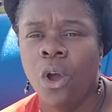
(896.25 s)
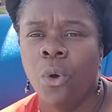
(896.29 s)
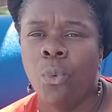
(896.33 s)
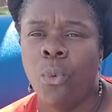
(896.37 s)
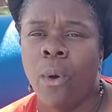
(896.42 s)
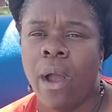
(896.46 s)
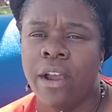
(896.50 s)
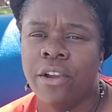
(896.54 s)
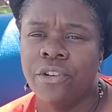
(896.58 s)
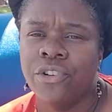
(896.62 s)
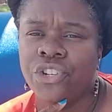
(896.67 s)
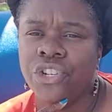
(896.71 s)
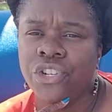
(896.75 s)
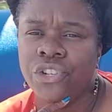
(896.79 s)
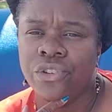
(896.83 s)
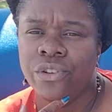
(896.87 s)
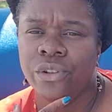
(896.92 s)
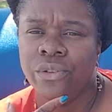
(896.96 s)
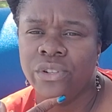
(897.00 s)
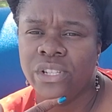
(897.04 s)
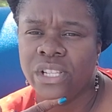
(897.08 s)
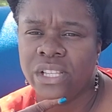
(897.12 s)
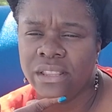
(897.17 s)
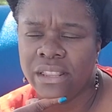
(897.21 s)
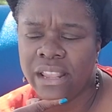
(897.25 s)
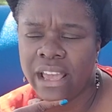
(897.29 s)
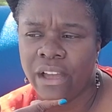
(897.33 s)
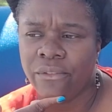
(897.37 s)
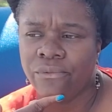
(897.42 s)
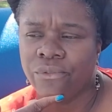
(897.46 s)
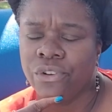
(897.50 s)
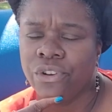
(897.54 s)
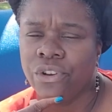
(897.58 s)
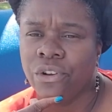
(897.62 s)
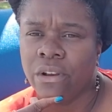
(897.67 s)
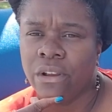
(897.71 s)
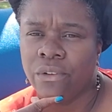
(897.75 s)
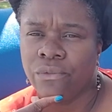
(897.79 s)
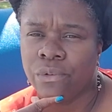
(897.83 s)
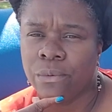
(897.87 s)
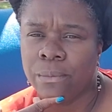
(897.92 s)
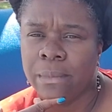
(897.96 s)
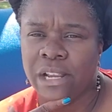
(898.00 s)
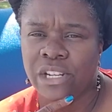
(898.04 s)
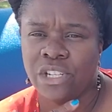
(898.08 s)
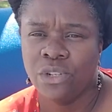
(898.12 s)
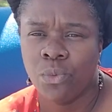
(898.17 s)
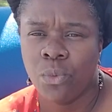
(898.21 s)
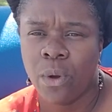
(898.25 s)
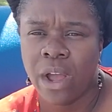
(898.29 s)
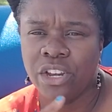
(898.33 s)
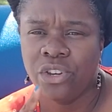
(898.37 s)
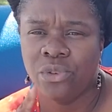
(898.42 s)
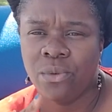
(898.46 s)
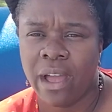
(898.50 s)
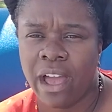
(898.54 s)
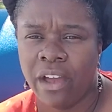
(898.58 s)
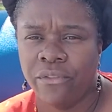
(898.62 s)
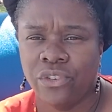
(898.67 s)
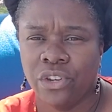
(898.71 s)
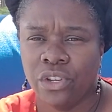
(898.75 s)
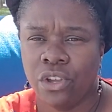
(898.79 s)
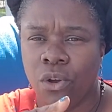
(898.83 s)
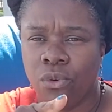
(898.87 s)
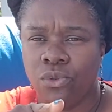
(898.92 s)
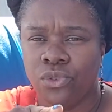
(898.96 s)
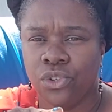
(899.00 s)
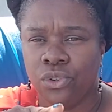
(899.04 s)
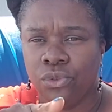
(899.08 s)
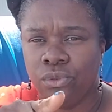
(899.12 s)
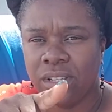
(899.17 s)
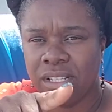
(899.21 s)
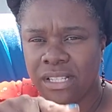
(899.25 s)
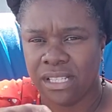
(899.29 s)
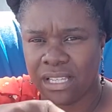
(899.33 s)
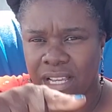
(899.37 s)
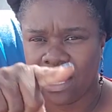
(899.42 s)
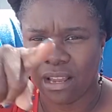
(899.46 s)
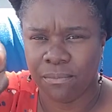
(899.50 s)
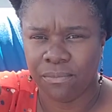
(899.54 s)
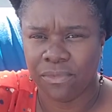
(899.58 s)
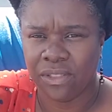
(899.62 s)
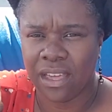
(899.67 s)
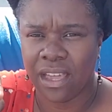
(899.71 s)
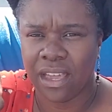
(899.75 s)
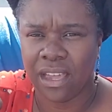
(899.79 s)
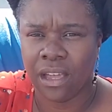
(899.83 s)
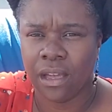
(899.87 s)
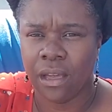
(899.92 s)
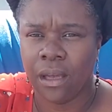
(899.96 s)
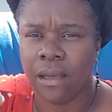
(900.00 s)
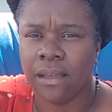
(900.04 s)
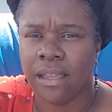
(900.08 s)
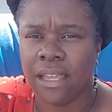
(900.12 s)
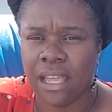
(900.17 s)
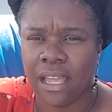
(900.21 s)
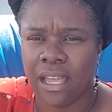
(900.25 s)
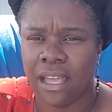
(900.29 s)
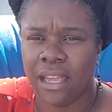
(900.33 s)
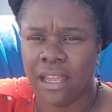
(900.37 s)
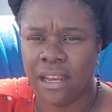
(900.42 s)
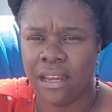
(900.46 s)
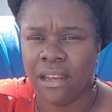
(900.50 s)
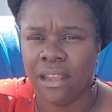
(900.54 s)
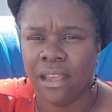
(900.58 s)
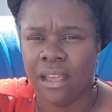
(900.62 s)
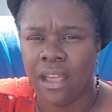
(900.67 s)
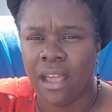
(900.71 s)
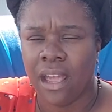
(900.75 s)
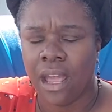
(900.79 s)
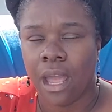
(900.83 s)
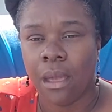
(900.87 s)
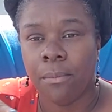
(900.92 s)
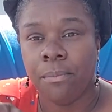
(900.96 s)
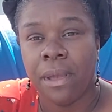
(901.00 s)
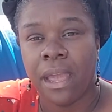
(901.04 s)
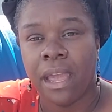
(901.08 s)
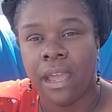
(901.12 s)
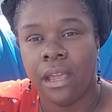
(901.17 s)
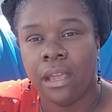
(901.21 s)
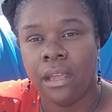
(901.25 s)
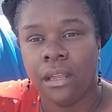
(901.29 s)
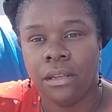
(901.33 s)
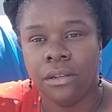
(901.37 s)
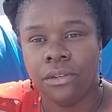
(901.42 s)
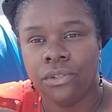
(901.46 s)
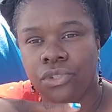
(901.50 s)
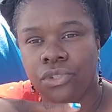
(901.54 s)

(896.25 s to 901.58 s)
Why aren't you using that for your information? Why do I have to go do the same thing again and pay